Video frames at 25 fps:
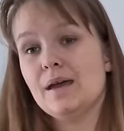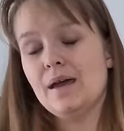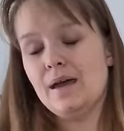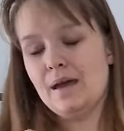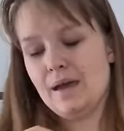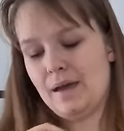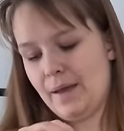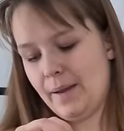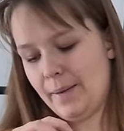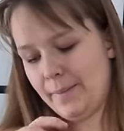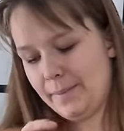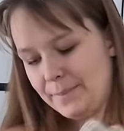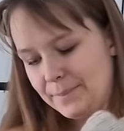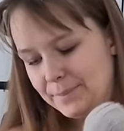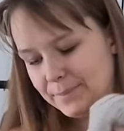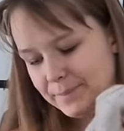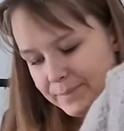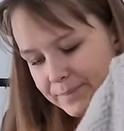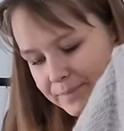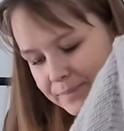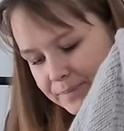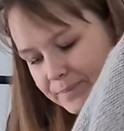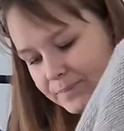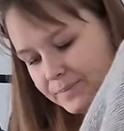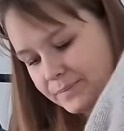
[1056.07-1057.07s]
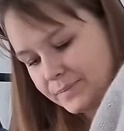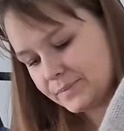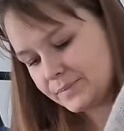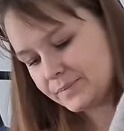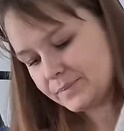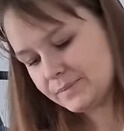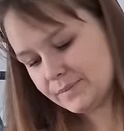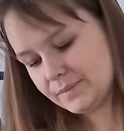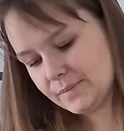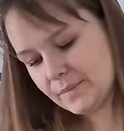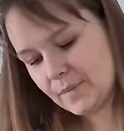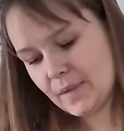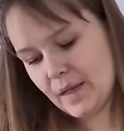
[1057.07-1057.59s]

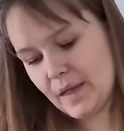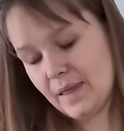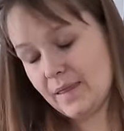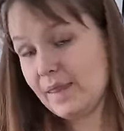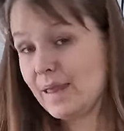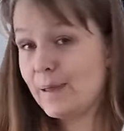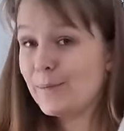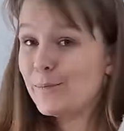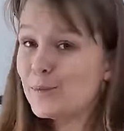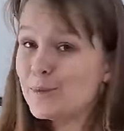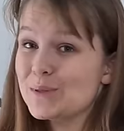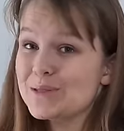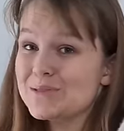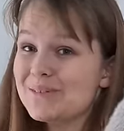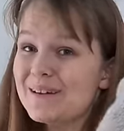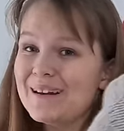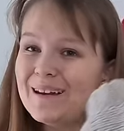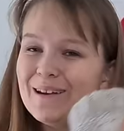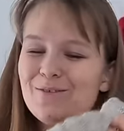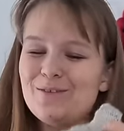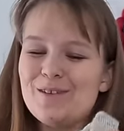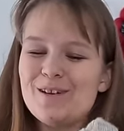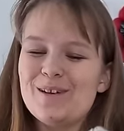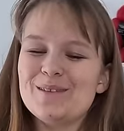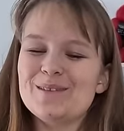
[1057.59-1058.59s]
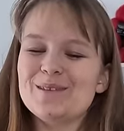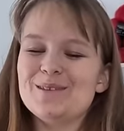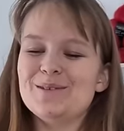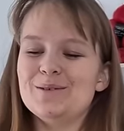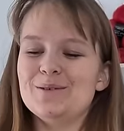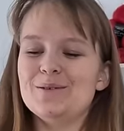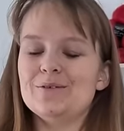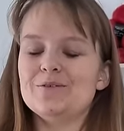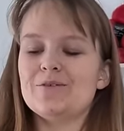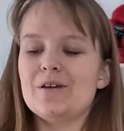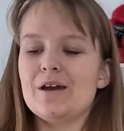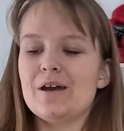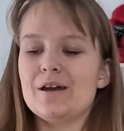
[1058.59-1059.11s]
and that was really fun
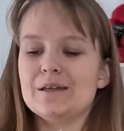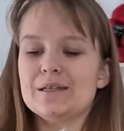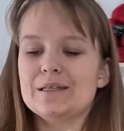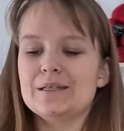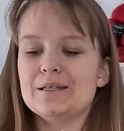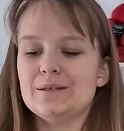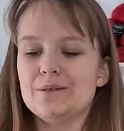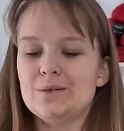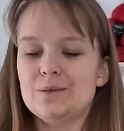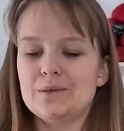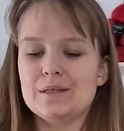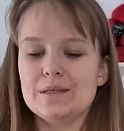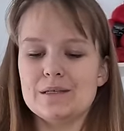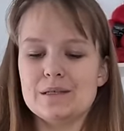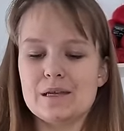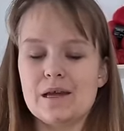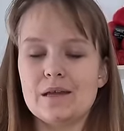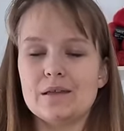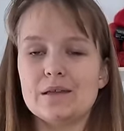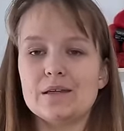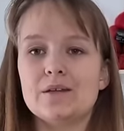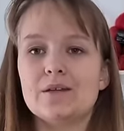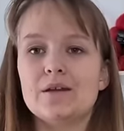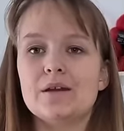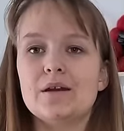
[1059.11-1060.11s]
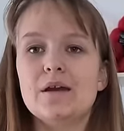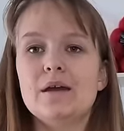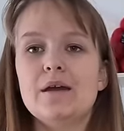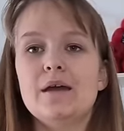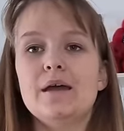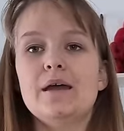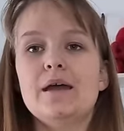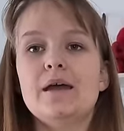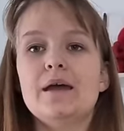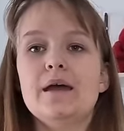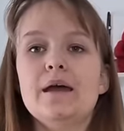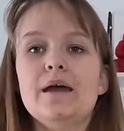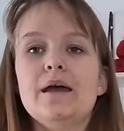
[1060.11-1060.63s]
to try out a new designer.
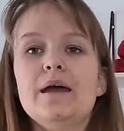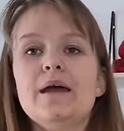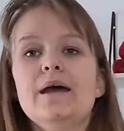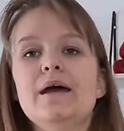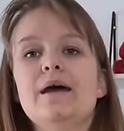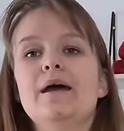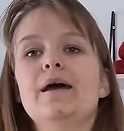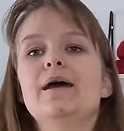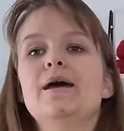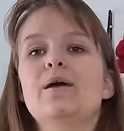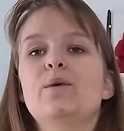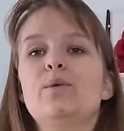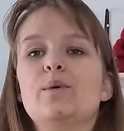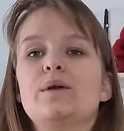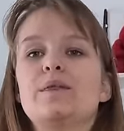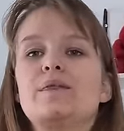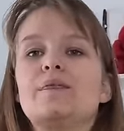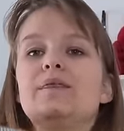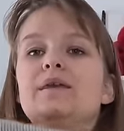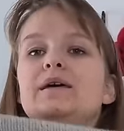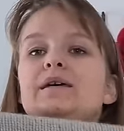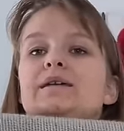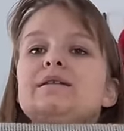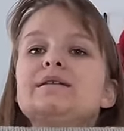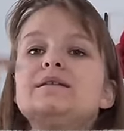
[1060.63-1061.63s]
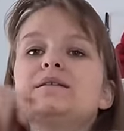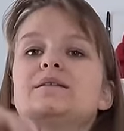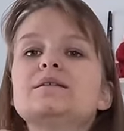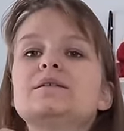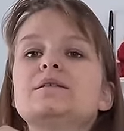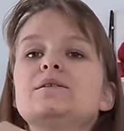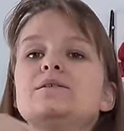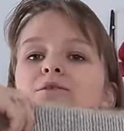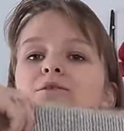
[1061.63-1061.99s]
With this